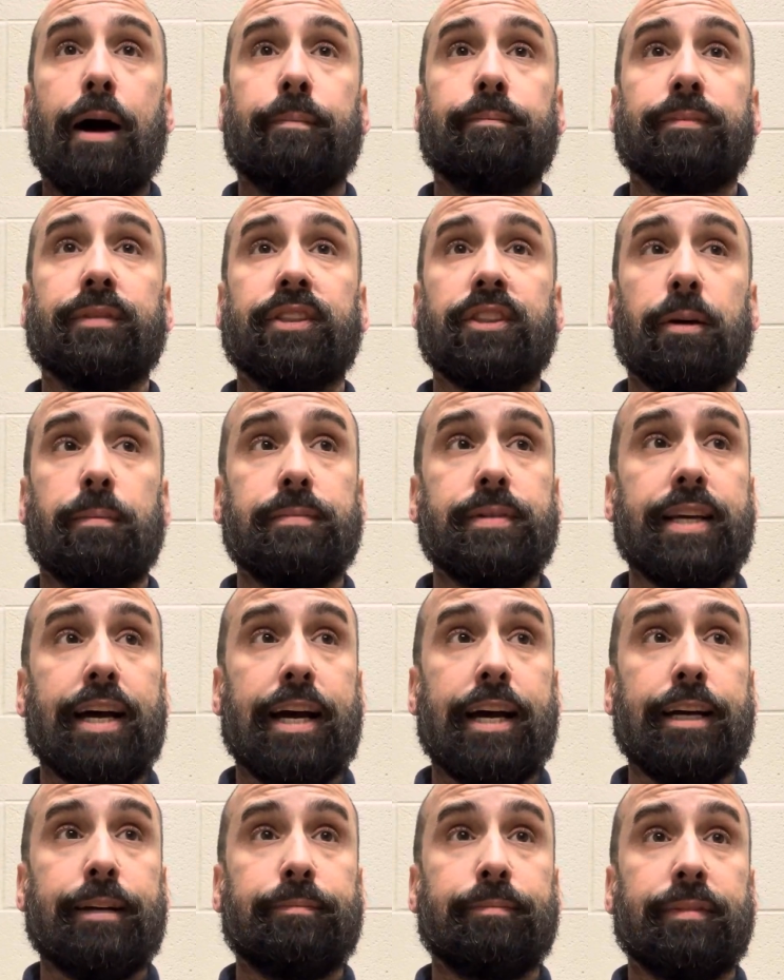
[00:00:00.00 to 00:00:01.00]

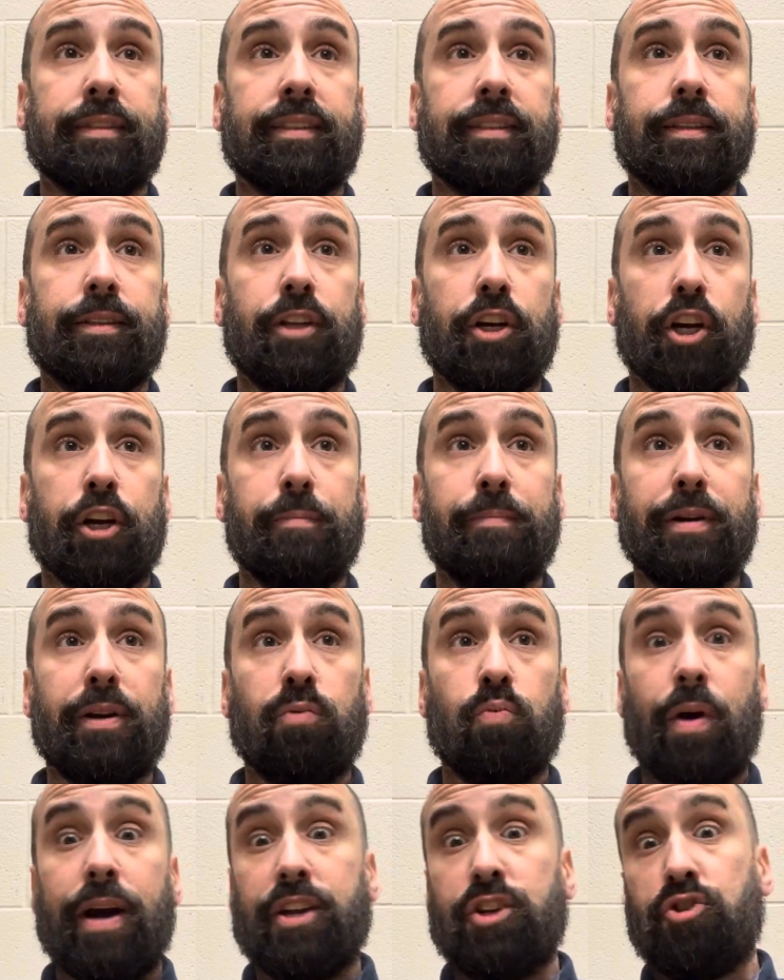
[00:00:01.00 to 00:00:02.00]
sometimes there can be
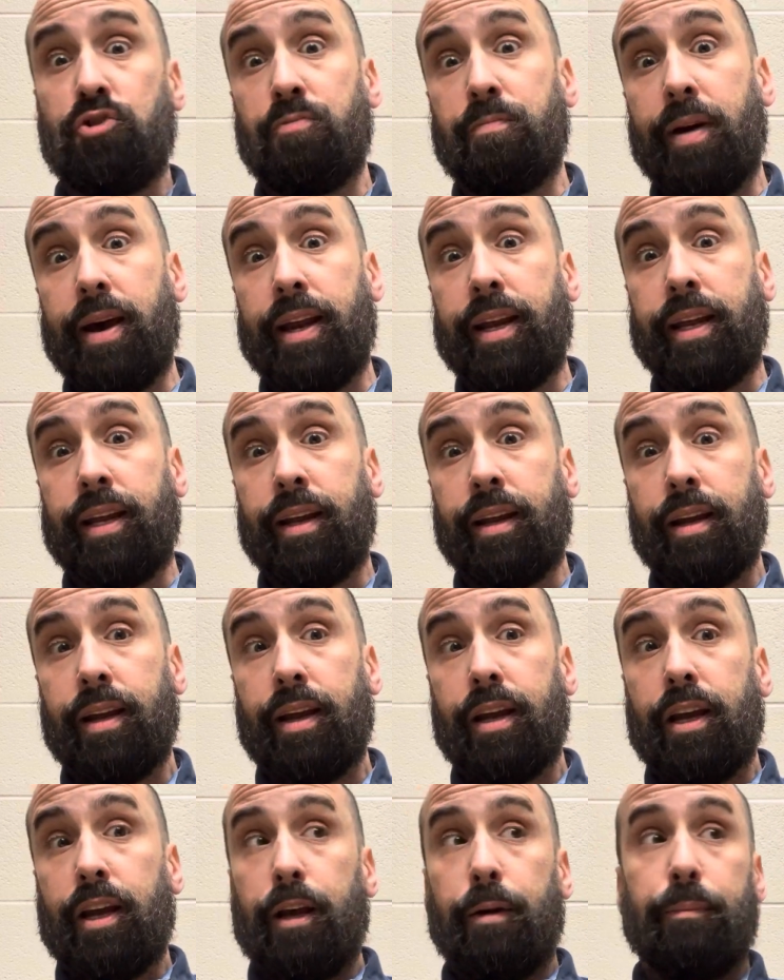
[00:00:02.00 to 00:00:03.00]
way too many.
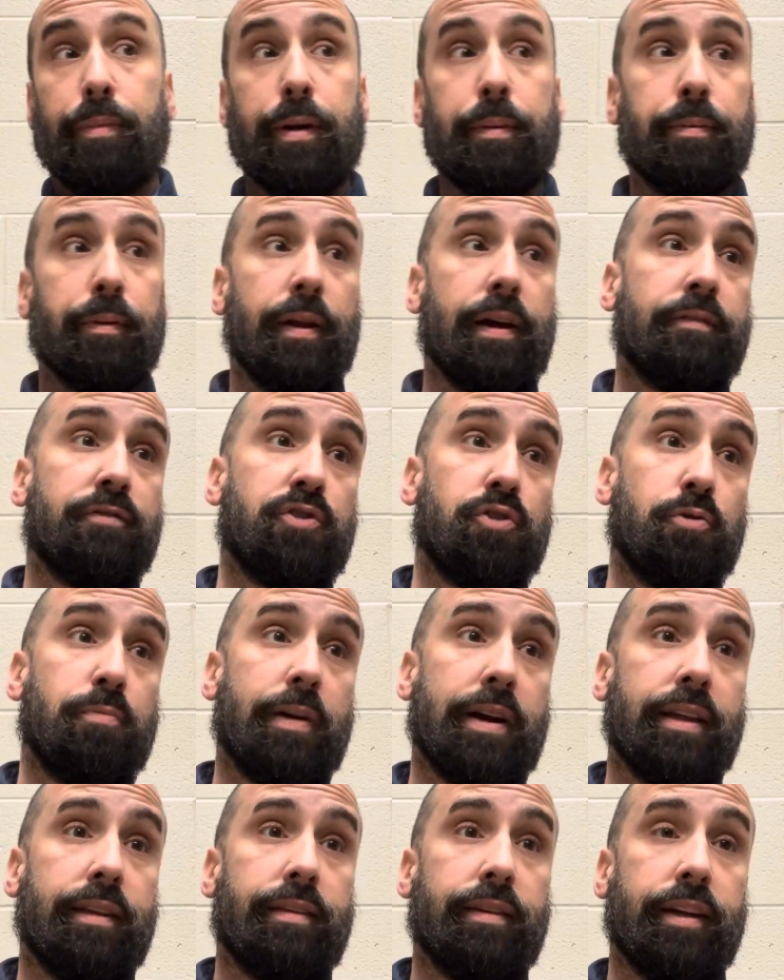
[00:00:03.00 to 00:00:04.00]
People have too
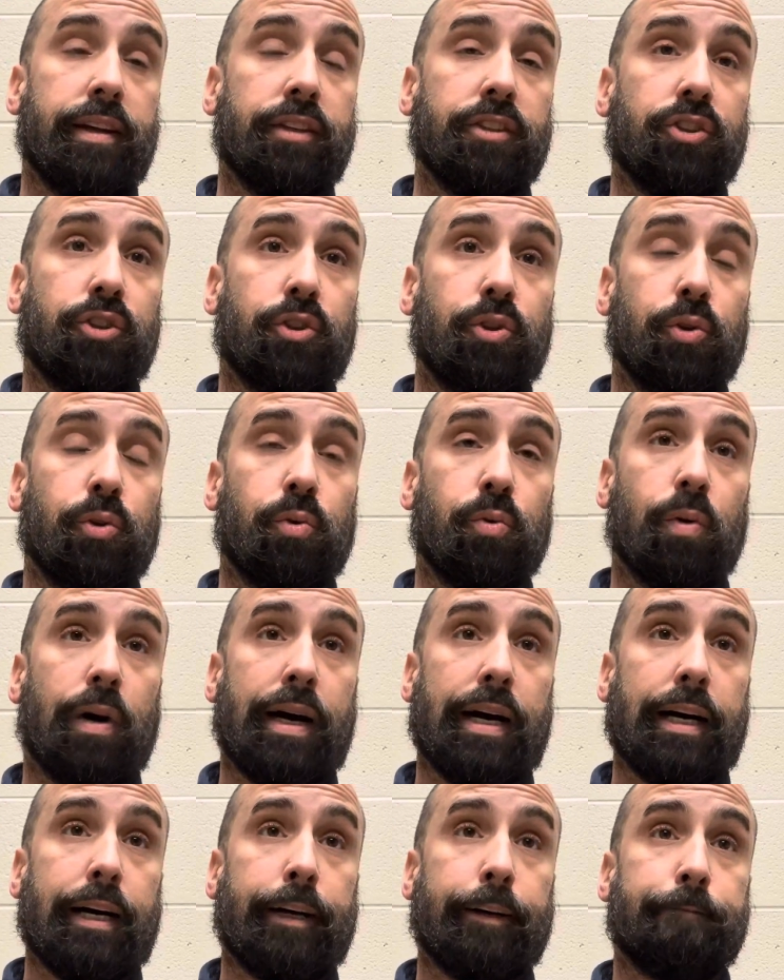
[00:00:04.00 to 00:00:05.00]
many things
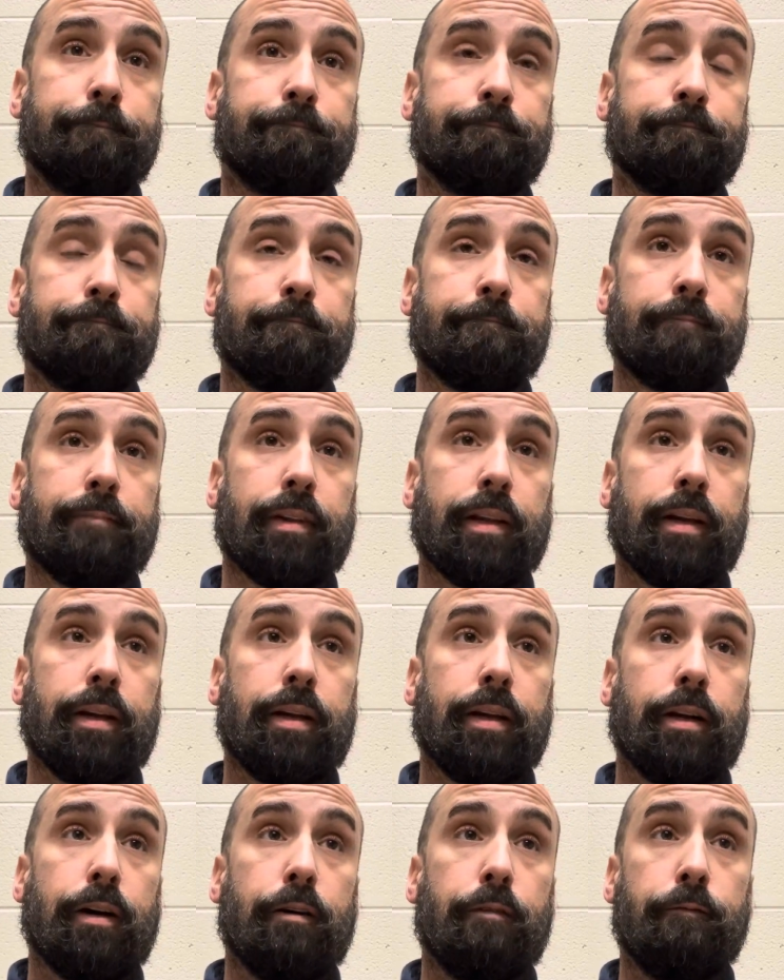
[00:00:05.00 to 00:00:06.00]
to
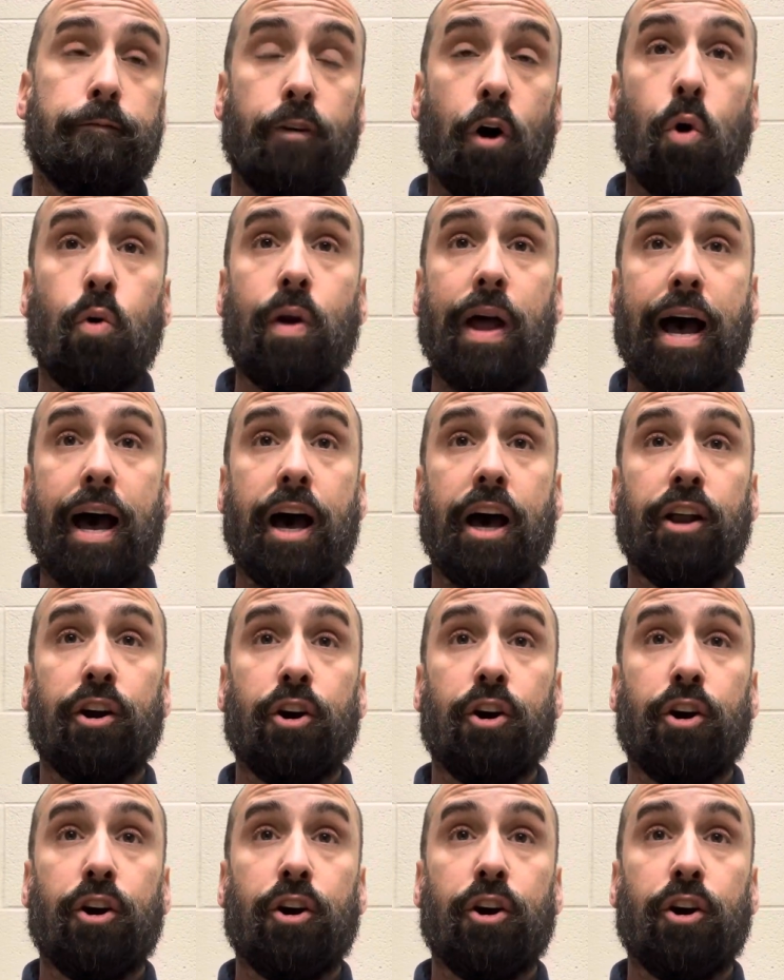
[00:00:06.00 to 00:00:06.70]
vote on